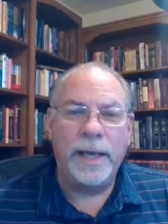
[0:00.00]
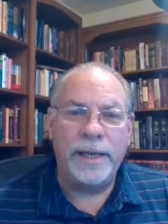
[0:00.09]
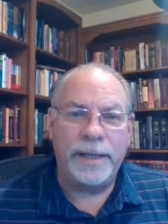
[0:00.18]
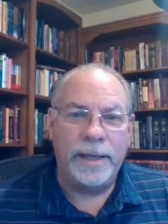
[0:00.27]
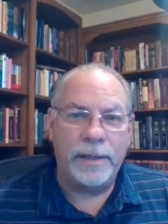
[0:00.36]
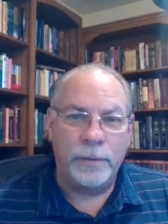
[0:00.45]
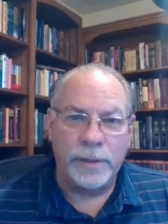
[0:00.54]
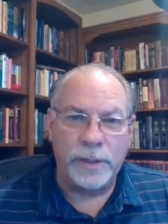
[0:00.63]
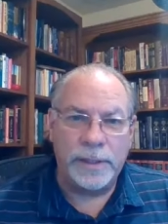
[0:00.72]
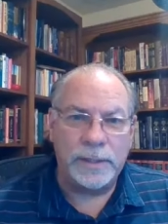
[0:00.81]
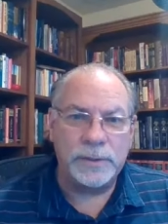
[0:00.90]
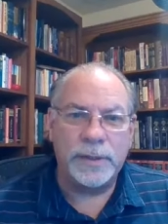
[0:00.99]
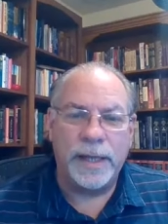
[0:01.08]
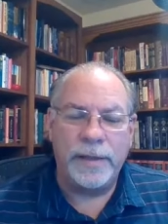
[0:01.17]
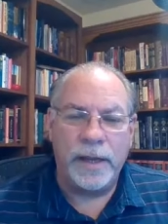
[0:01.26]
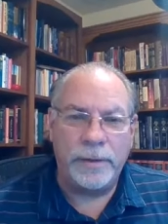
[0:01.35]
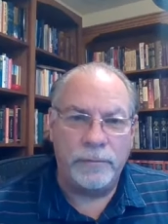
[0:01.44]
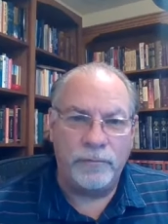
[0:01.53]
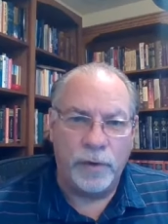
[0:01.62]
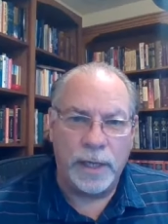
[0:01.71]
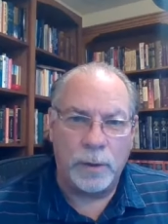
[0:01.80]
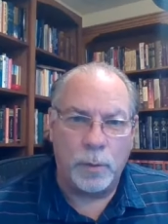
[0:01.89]
And again, they're in the desert and they
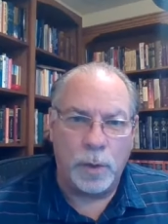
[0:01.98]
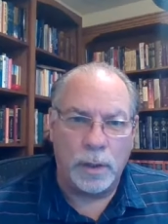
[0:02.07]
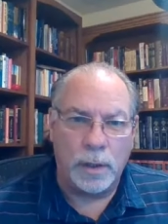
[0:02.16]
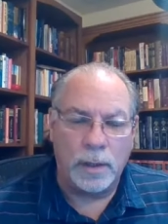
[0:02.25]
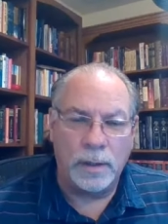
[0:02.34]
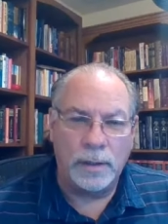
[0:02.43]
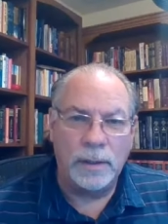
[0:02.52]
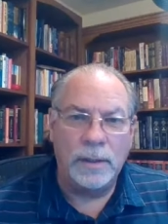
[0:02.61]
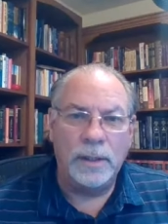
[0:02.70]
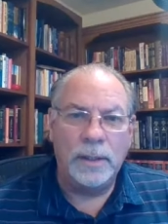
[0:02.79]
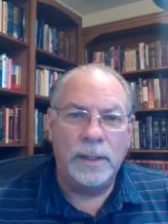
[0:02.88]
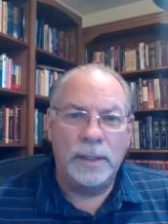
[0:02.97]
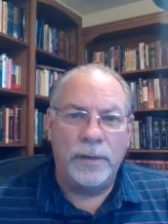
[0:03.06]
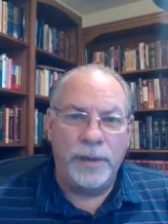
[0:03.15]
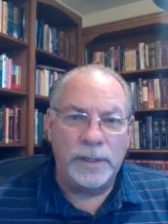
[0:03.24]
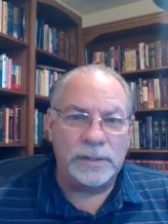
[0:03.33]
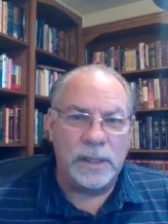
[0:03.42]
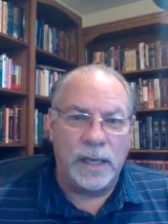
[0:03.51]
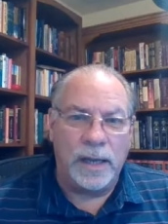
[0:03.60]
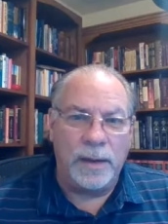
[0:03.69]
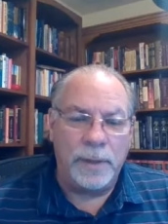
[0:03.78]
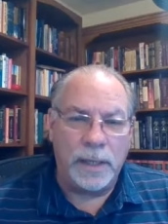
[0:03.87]
run out of water. This
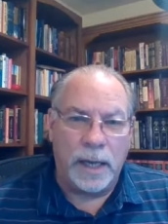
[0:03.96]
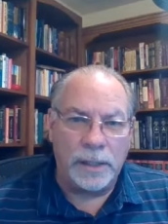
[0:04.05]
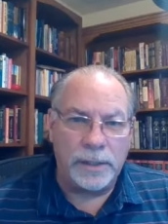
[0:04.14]
time,